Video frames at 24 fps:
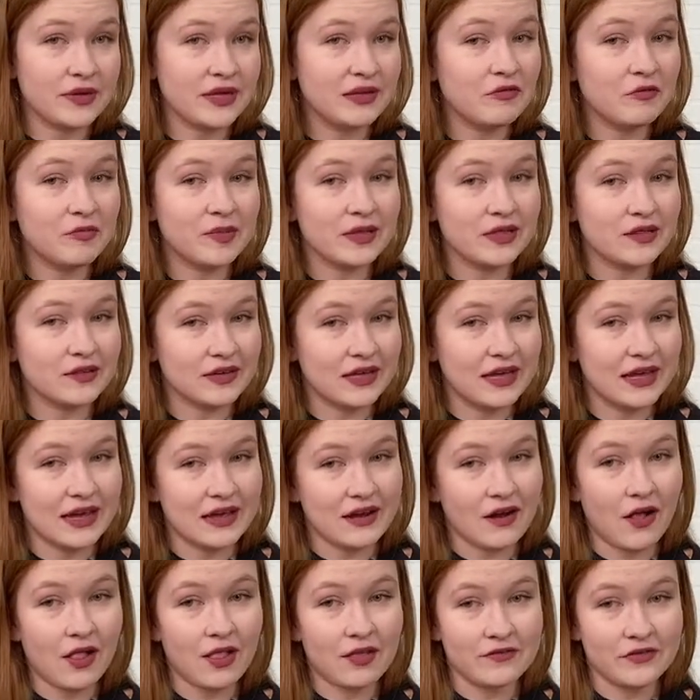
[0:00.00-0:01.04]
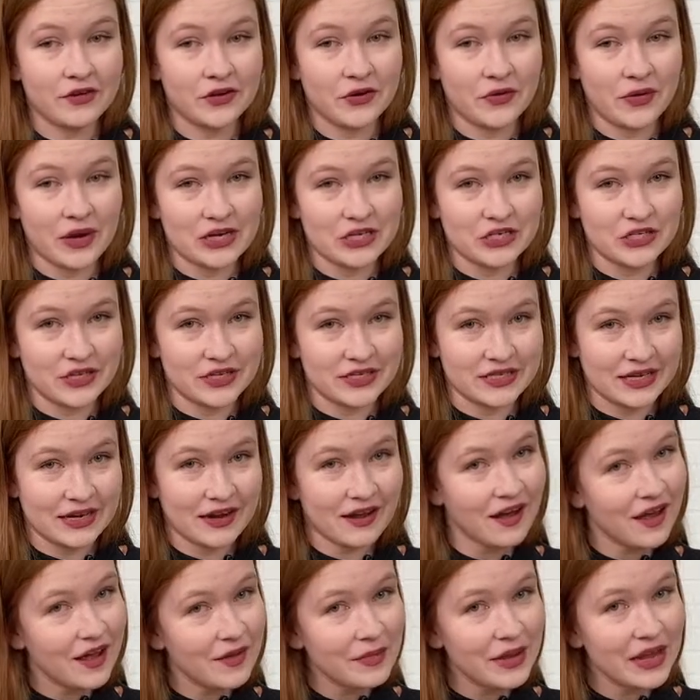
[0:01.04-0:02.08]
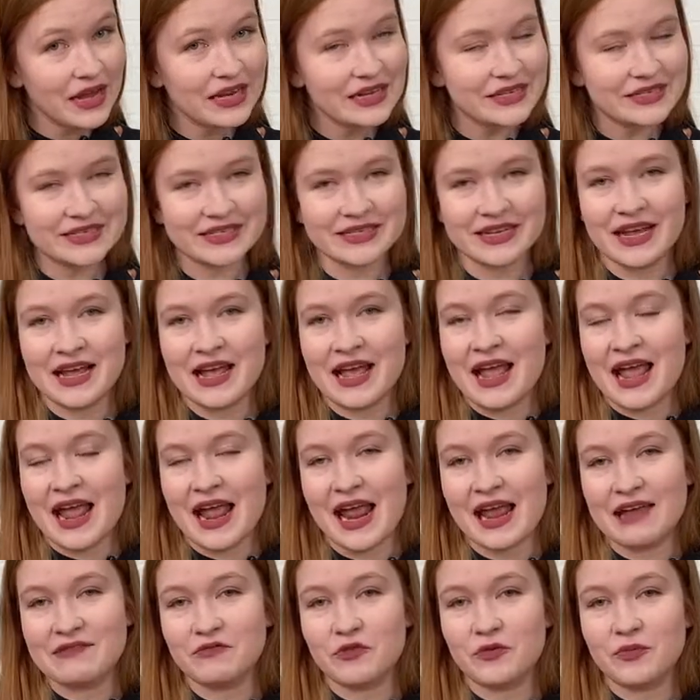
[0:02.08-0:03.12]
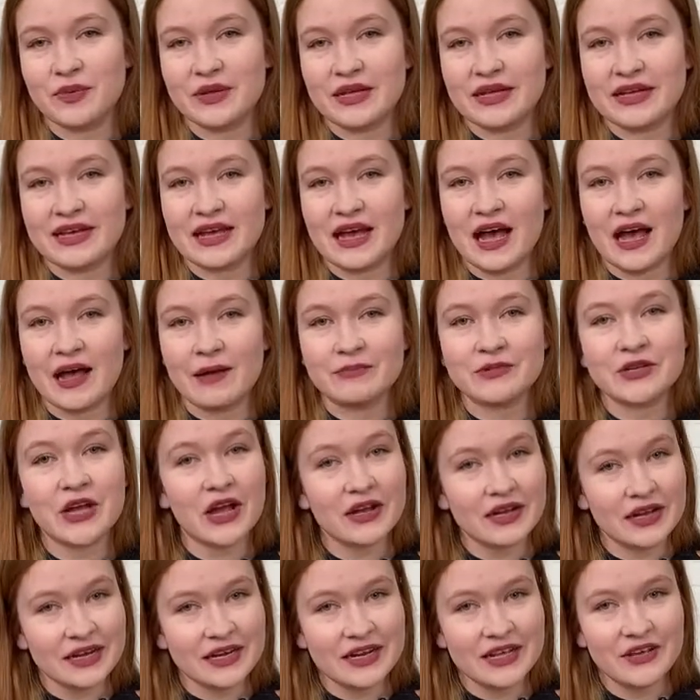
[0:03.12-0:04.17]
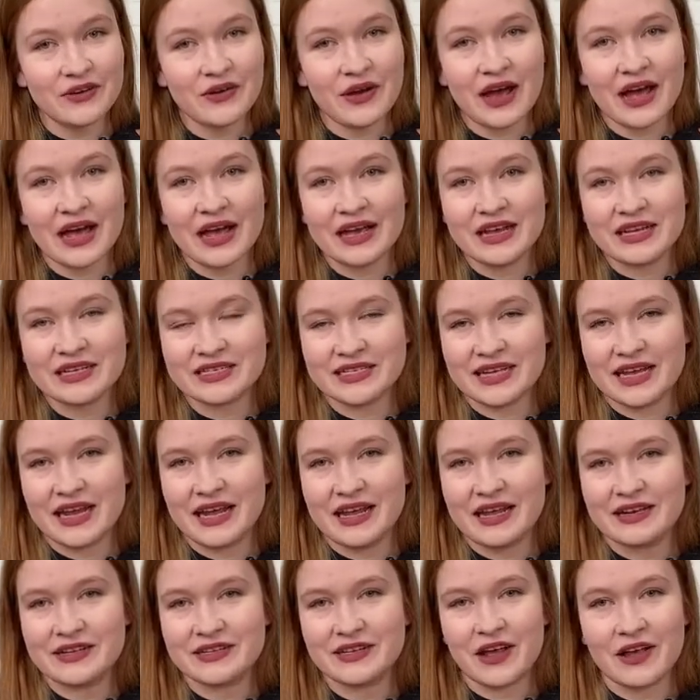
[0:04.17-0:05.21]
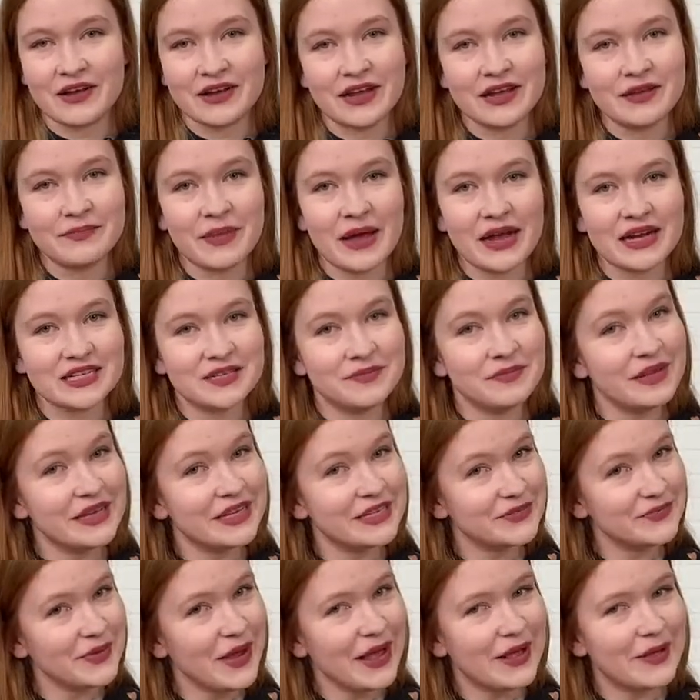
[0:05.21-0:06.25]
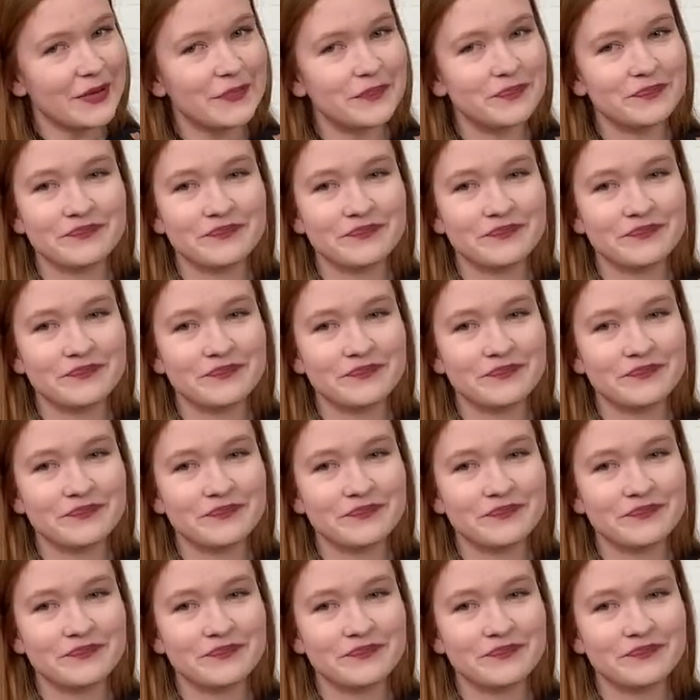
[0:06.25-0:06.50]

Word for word: He will be looking at all of your questions and comments and will be um, talking to you guys and talking back to me as well.